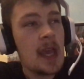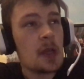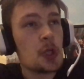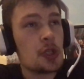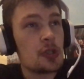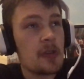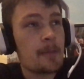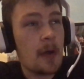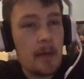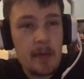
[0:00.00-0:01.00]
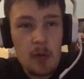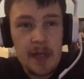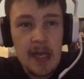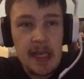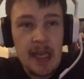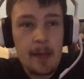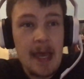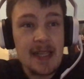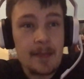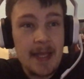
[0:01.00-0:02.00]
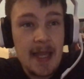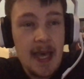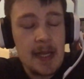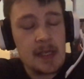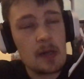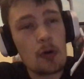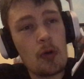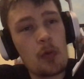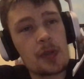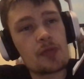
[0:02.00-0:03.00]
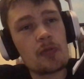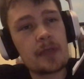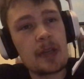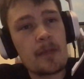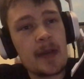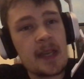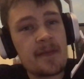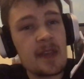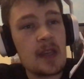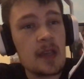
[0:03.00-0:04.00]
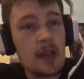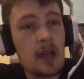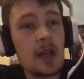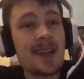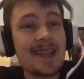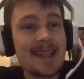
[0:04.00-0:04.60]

Should have probably won that game. Adam Lallana's goal was ruled out by VAR.